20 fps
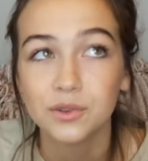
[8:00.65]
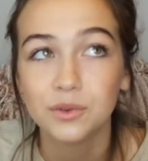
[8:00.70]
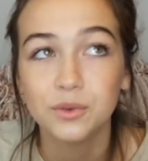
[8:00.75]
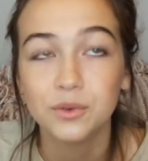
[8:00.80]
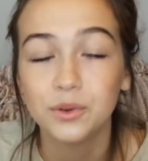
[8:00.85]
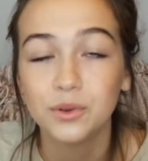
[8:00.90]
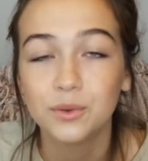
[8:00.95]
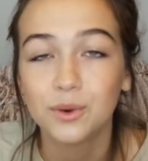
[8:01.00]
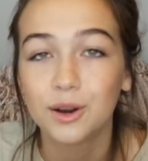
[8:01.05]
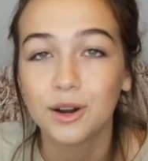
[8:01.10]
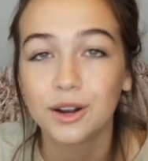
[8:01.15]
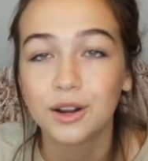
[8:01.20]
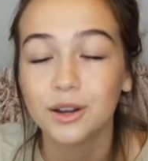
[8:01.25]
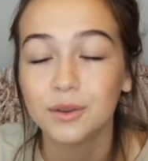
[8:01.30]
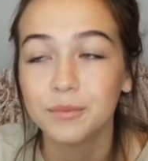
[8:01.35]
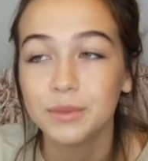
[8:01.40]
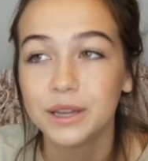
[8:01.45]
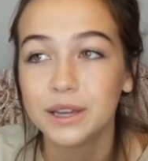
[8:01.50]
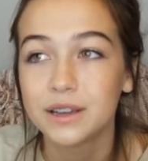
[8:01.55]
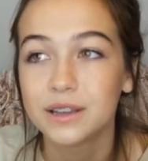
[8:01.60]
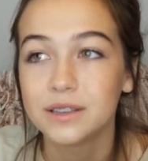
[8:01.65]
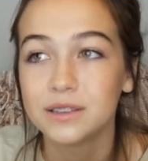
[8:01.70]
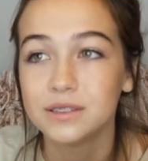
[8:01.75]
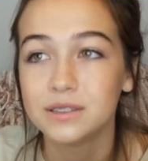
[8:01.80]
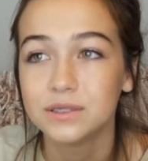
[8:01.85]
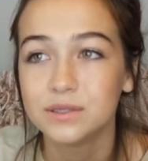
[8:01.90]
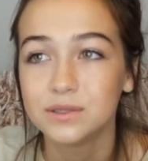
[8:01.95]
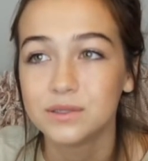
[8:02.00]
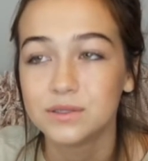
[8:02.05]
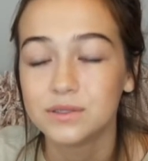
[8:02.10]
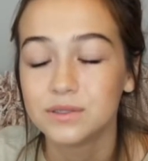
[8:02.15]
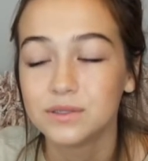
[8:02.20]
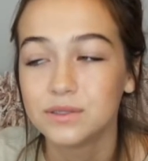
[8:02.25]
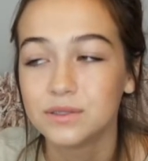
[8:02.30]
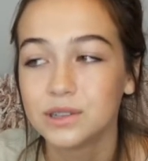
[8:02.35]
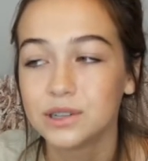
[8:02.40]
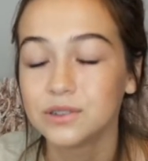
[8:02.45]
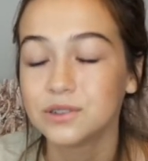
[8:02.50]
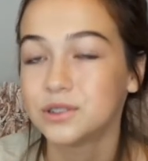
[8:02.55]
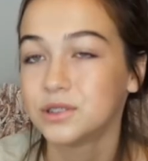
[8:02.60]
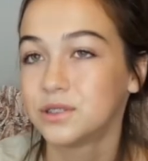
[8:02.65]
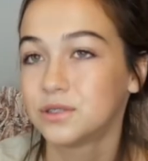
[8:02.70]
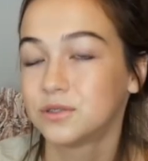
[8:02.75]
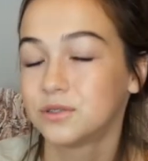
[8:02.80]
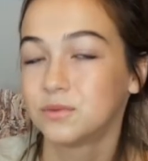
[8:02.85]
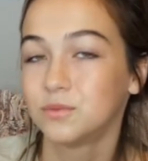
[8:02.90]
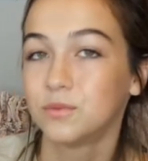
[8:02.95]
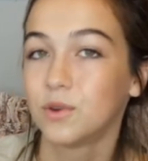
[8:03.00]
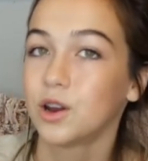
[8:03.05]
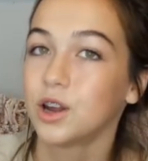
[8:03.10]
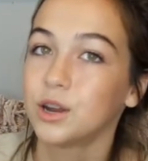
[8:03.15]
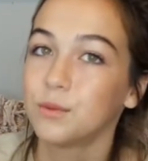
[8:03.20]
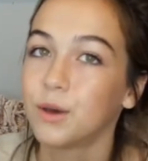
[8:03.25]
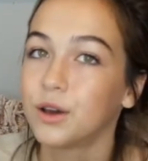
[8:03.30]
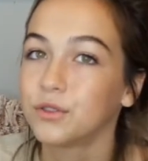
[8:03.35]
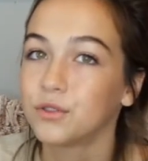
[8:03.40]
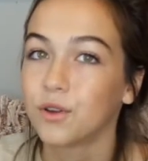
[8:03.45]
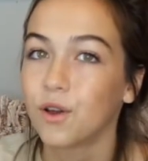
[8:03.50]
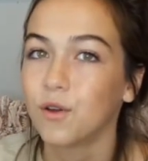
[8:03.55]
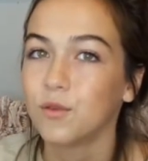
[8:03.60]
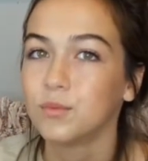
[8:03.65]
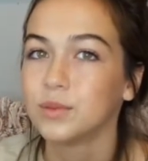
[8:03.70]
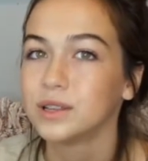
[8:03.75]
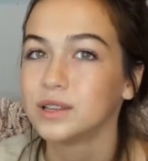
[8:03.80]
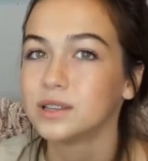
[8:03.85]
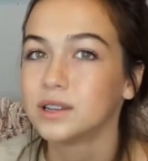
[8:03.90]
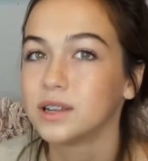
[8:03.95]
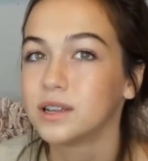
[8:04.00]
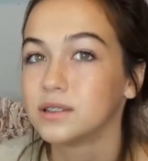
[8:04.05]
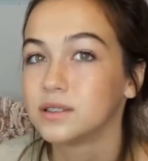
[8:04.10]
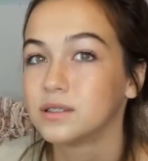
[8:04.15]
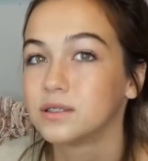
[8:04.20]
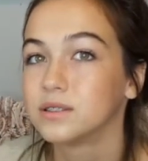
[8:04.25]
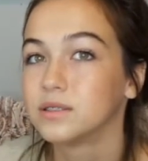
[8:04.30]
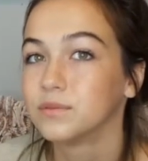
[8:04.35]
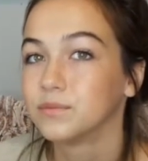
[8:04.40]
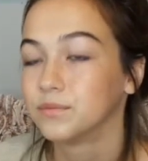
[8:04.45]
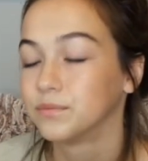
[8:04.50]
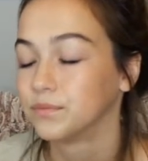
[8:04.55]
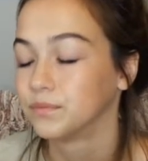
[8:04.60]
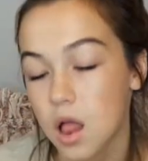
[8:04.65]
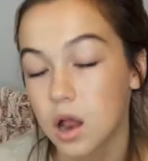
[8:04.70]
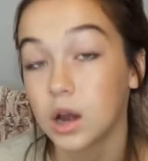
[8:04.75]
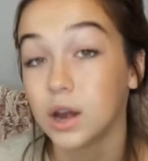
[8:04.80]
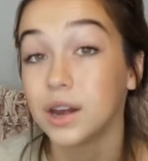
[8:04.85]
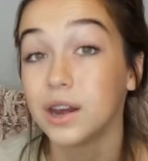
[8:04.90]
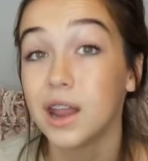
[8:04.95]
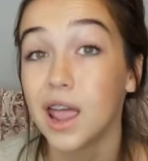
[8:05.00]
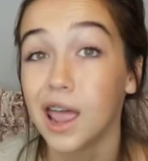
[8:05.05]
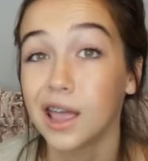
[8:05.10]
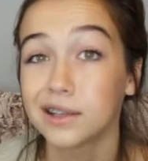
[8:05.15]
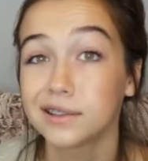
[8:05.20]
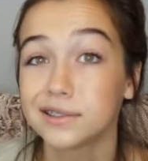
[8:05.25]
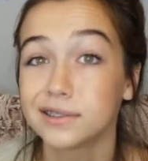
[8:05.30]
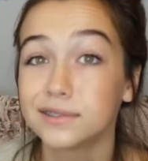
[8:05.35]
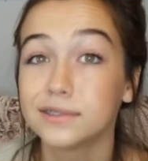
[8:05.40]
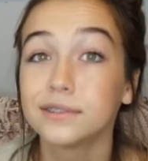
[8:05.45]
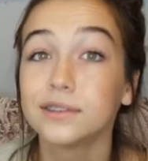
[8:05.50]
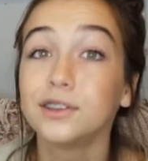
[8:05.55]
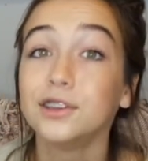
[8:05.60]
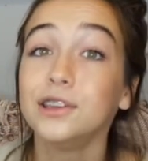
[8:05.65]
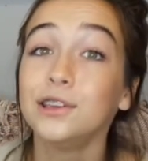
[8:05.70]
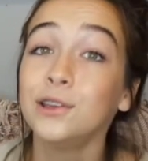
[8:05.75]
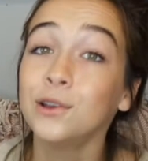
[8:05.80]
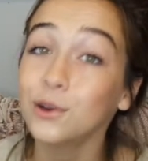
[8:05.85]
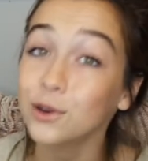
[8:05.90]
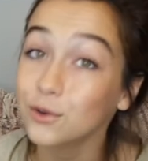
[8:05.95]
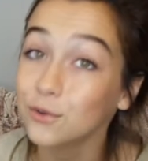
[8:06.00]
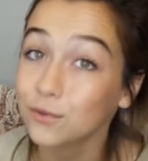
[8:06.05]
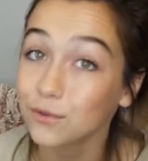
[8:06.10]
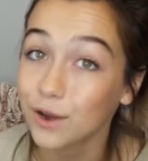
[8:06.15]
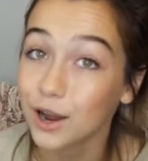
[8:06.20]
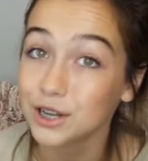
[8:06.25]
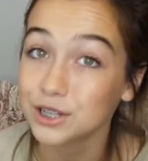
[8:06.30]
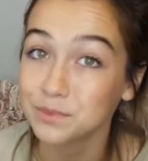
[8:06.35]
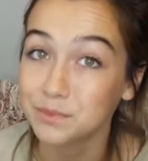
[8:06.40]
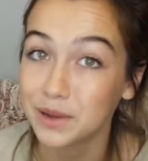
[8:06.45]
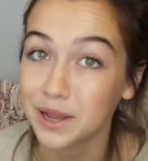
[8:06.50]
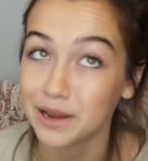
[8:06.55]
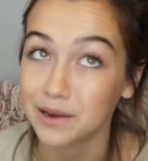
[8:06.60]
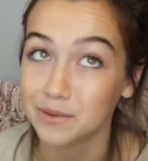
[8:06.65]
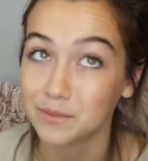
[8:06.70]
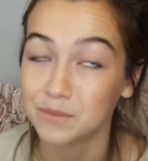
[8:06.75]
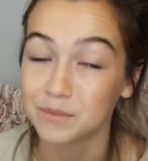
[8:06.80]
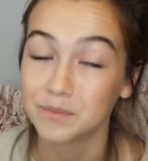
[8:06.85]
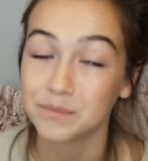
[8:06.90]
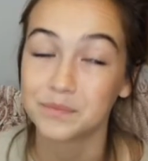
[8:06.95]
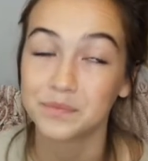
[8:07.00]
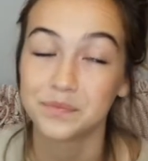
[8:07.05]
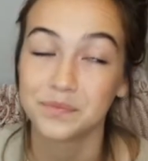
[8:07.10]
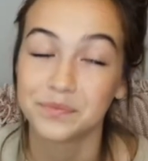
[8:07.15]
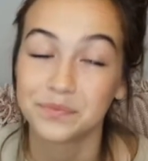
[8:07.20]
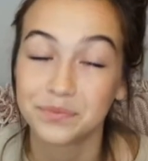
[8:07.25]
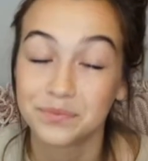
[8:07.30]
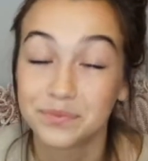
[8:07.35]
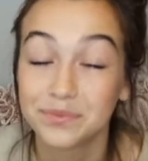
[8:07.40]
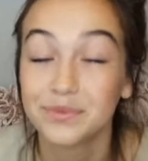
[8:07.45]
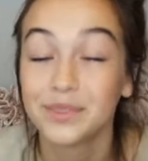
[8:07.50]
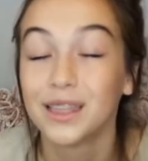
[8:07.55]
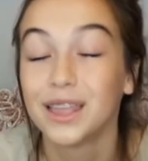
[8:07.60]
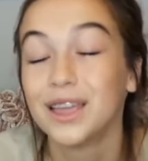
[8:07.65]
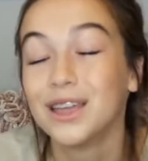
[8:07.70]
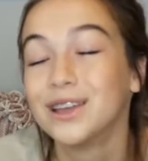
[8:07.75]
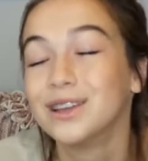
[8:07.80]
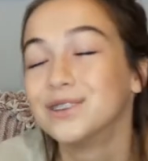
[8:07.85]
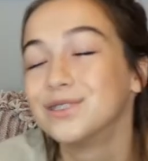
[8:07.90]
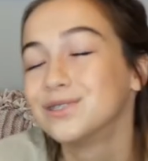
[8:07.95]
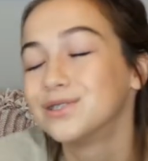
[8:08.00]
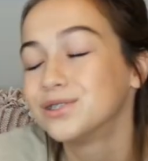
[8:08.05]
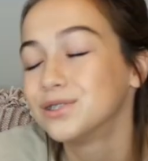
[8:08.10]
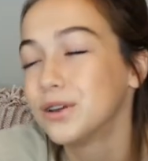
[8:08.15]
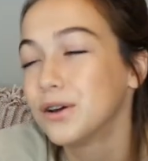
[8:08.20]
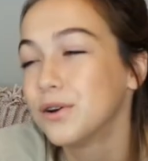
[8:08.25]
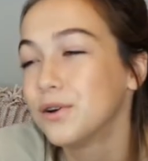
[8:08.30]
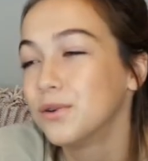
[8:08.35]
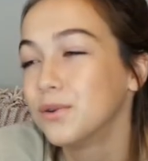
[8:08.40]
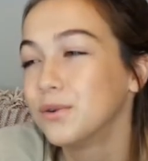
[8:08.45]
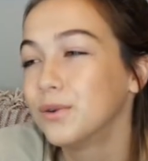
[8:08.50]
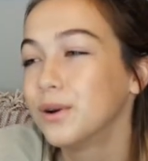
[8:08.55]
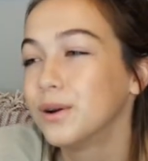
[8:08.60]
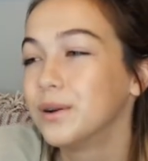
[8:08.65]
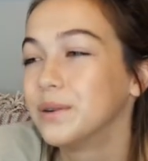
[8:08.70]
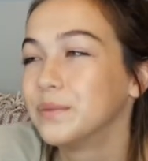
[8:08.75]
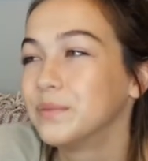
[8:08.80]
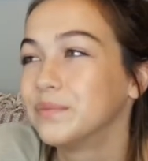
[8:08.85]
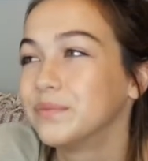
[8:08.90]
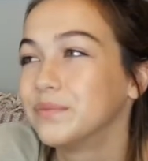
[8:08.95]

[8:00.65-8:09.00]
who you are, because they're just worried about their own business. Next, you're a freshman. So,